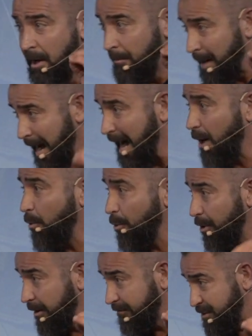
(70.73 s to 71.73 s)

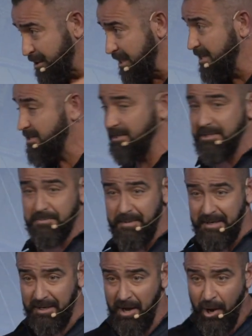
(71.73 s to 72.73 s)
power of Jesus,
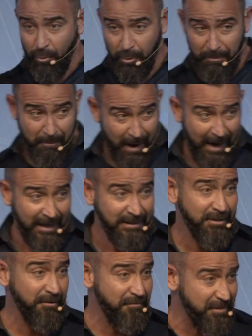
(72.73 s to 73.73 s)
being
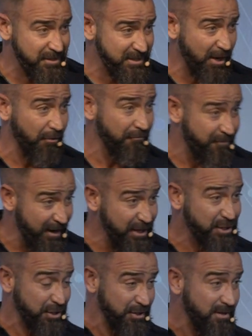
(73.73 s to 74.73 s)
reminded of the
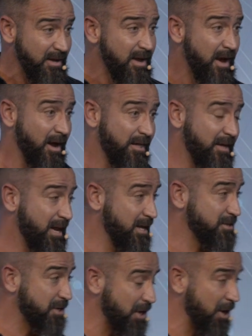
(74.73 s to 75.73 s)
salvation that
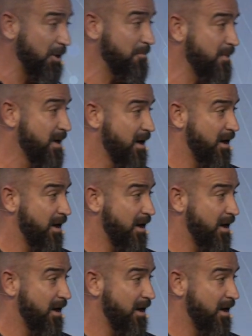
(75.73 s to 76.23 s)
has come,